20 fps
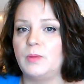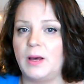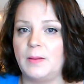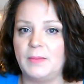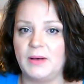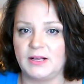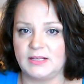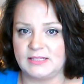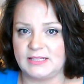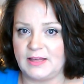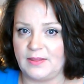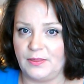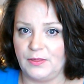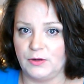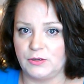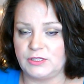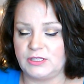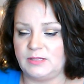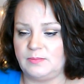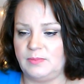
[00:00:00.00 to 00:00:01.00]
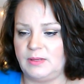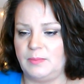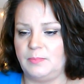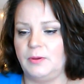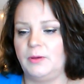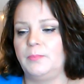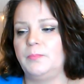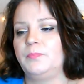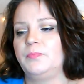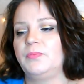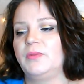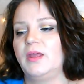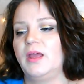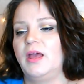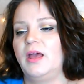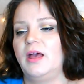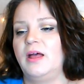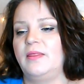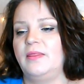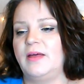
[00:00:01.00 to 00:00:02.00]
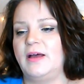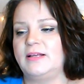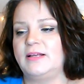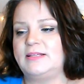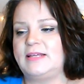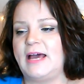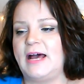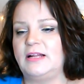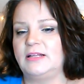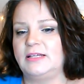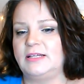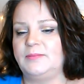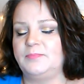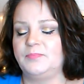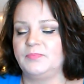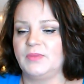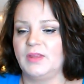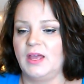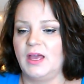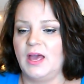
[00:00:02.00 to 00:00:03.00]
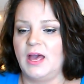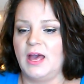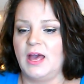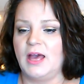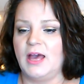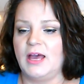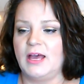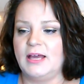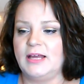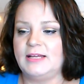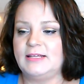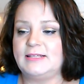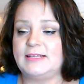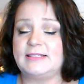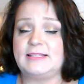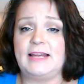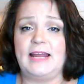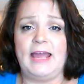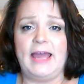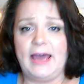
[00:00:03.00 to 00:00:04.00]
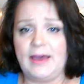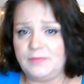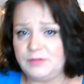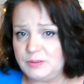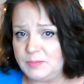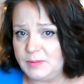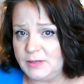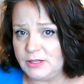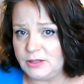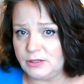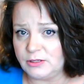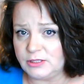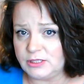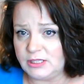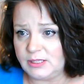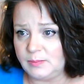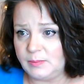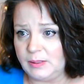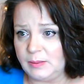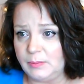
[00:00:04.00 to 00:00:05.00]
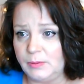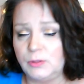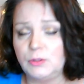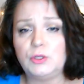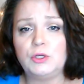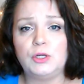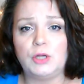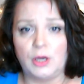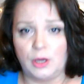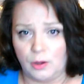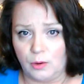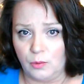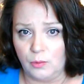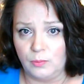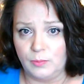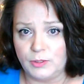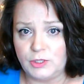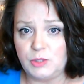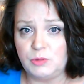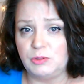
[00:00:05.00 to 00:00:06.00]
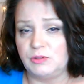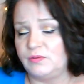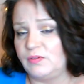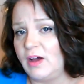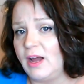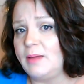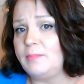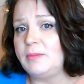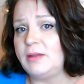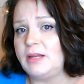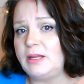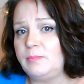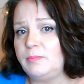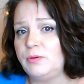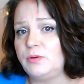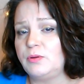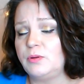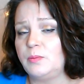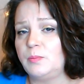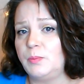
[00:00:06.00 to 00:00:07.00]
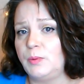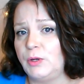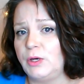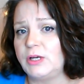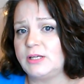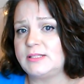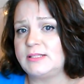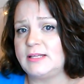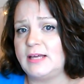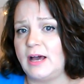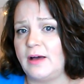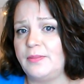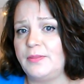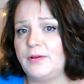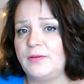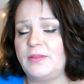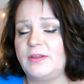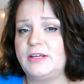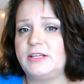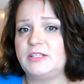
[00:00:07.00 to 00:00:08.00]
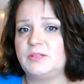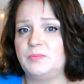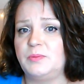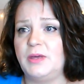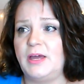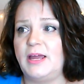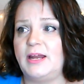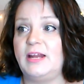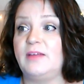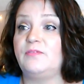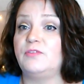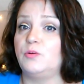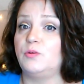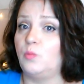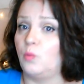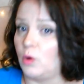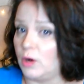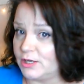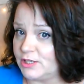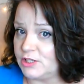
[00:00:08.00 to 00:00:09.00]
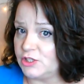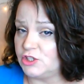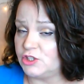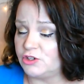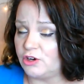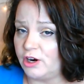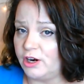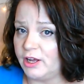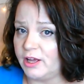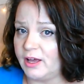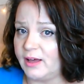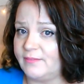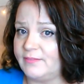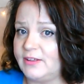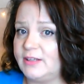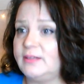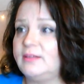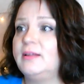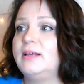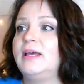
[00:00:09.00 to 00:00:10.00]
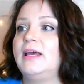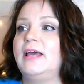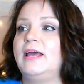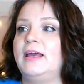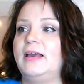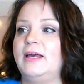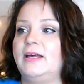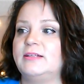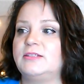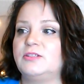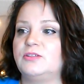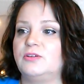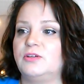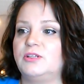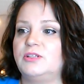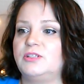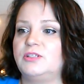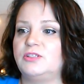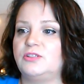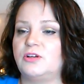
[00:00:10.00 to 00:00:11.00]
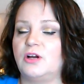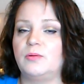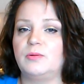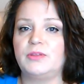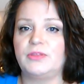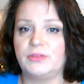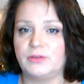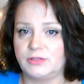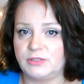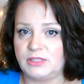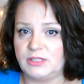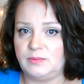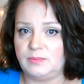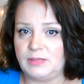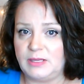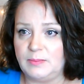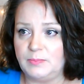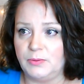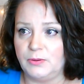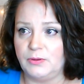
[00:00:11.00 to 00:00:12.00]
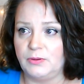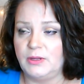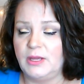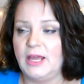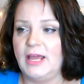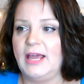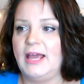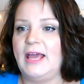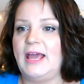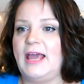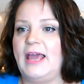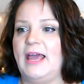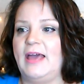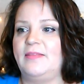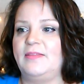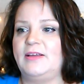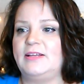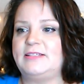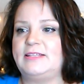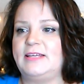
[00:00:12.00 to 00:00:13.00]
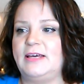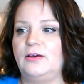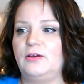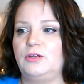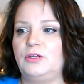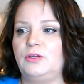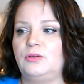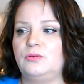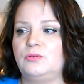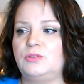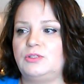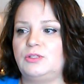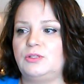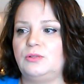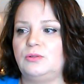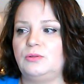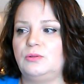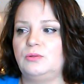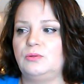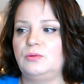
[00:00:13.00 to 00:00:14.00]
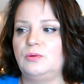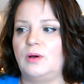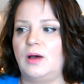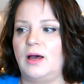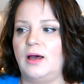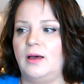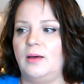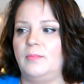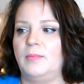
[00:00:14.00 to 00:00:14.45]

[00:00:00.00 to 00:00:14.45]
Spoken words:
amongst that 13 people, that tally. Does it have to be 13 people? No. But you will find many books out there that explain if you want to start a coven, it's good to start with 13 people. And they tell you to